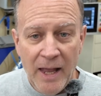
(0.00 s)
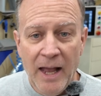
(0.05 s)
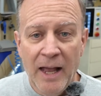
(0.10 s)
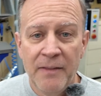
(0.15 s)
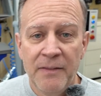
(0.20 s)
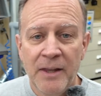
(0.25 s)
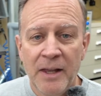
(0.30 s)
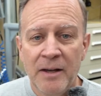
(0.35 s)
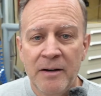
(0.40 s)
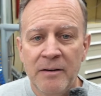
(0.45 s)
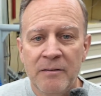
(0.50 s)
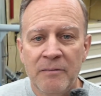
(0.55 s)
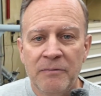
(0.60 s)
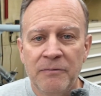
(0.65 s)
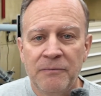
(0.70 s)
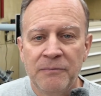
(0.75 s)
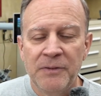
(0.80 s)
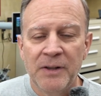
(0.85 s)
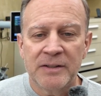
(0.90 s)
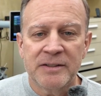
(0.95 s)
And then
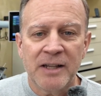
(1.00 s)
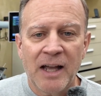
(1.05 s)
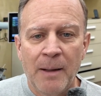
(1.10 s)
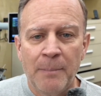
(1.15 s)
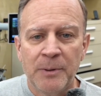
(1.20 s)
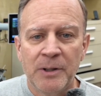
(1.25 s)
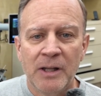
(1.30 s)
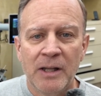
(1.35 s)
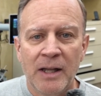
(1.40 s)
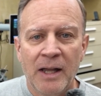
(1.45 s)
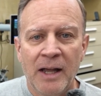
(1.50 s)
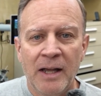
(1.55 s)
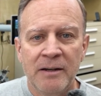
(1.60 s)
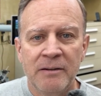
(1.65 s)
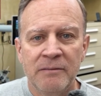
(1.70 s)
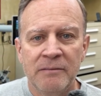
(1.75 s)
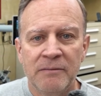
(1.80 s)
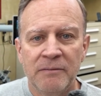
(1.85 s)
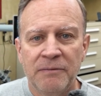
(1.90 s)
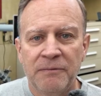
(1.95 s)
the top of the
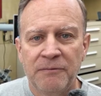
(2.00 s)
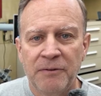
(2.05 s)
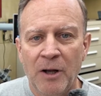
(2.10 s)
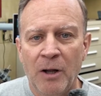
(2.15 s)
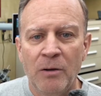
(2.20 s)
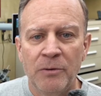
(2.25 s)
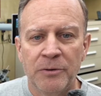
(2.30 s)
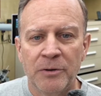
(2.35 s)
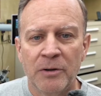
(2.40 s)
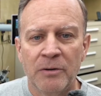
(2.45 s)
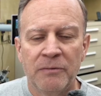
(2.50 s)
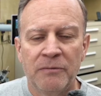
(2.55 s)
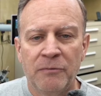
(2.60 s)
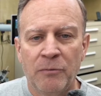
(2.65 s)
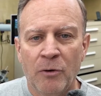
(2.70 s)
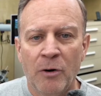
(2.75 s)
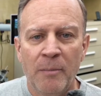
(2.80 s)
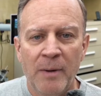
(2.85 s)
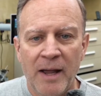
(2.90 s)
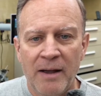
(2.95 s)
line Felder
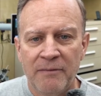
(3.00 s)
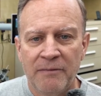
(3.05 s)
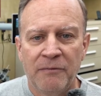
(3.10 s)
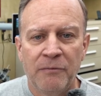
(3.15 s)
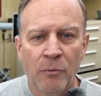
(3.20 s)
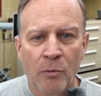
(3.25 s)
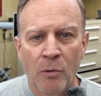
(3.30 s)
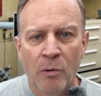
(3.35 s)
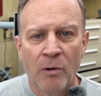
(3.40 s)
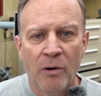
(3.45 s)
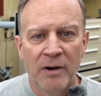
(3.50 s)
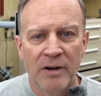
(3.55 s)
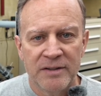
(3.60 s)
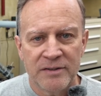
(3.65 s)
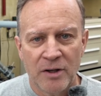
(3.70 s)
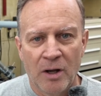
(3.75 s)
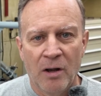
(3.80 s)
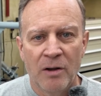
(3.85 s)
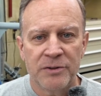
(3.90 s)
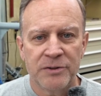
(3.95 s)
Format 4
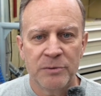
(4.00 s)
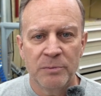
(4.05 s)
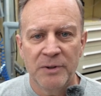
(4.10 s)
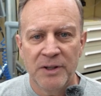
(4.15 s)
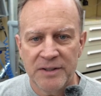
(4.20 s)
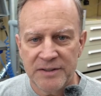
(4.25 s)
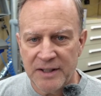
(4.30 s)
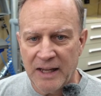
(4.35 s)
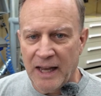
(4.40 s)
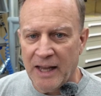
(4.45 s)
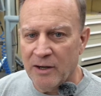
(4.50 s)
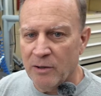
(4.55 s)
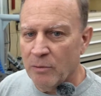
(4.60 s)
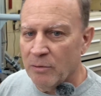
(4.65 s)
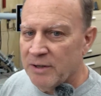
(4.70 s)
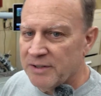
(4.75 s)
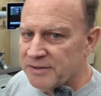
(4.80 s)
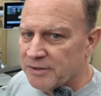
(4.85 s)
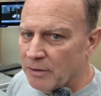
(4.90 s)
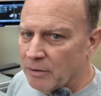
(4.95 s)
is also in this
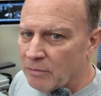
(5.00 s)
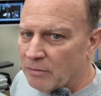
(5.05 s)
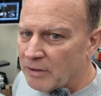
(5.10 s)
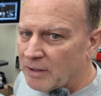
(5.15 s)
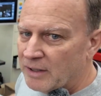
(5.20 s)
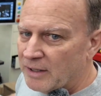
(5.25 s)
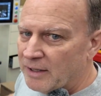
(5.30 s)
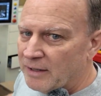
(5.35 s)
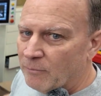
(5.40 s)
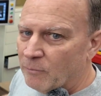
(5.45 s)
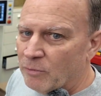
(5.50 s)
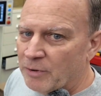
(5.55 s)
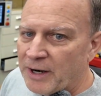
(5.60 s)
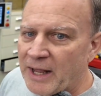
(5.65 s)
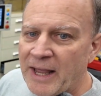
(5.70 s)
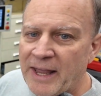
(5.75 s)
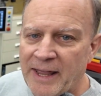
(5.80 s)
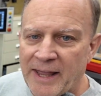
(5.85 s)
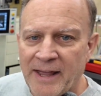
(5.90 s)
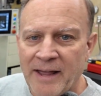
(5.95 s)
category. So what
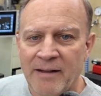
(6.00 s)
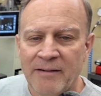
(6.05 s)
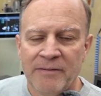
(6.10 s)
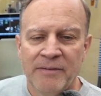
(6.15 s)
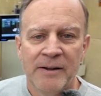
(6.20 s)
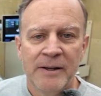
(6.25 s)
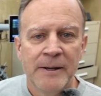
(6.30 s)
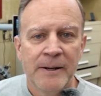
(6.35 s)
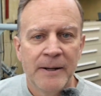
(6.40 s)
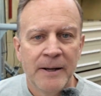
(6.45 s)
I have,